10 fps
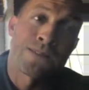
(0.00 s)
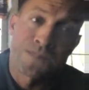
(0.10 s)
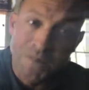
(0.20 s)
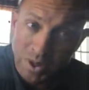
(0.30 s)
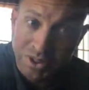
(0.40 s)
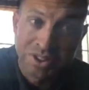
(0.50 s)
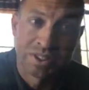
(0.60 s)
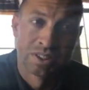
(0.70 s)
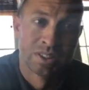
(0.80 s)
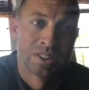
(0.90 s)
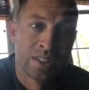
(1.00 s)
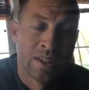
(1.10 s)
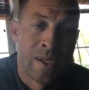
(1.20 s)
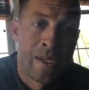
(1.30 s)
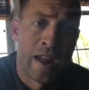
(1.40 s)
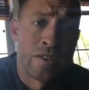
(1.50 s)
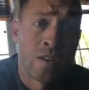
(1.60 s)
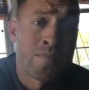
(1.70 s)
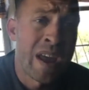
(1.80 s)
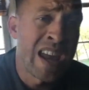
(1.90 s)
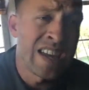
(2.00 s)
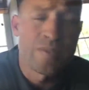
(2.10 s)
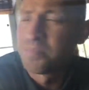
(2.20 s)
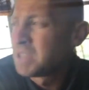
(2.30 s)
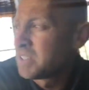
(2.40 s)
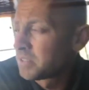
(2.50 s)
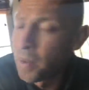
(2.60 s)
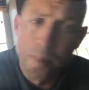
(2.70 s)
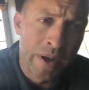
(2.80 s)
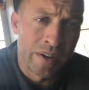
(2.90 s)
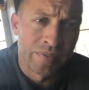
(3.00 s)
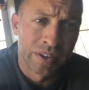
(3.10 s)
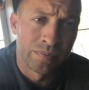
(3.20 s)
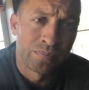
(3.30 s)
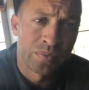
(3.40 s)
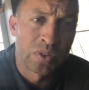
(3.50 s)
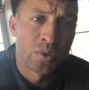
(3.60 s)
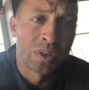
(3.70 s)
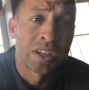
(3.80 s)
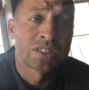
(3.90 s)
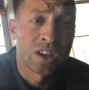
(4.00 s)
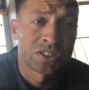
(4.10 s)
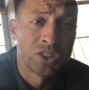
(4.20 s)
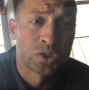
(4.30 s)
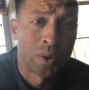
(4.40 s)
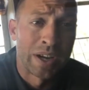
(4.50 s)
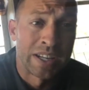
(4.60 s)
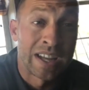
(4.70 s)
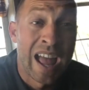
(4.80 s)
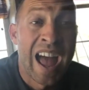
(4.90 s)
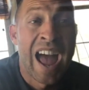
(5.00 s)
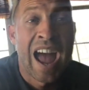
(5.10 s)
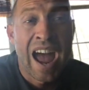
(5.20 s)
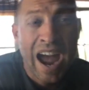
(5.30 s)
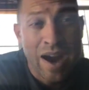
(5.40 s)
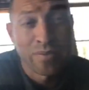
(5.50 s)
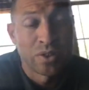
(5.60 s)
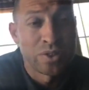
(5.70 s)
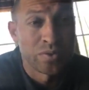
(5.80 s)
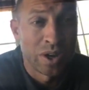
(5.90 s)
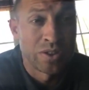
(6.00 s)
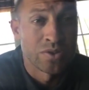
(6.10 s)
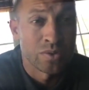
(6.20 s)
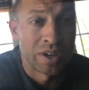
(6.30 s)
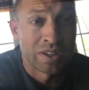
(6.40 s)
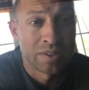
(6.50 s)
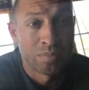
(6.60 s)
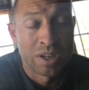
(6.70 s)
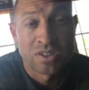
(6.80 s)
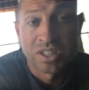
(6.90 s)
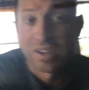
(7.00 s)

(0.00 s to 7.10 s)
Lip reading: first. And there may even be some benefit to doing exhaustion training after you've trained your strength, because you